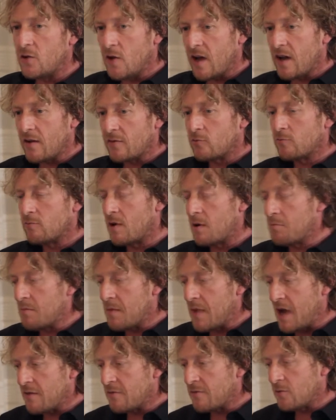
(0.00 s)
you have to
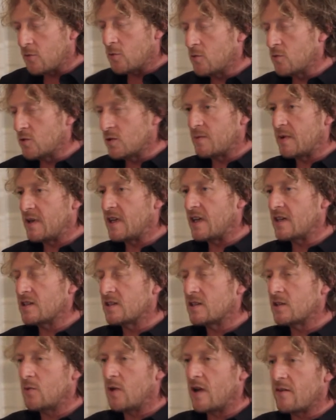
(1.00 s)
run MAF or speed
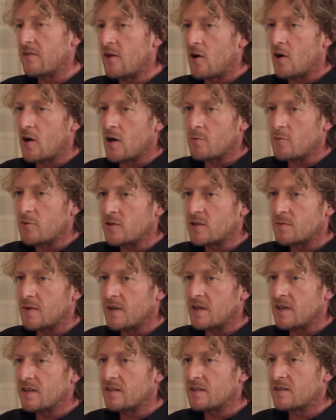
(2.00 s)
density. We have hybrid
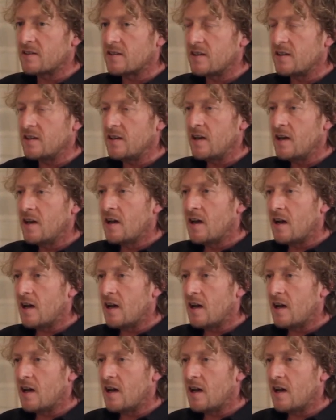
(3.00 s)
speed density.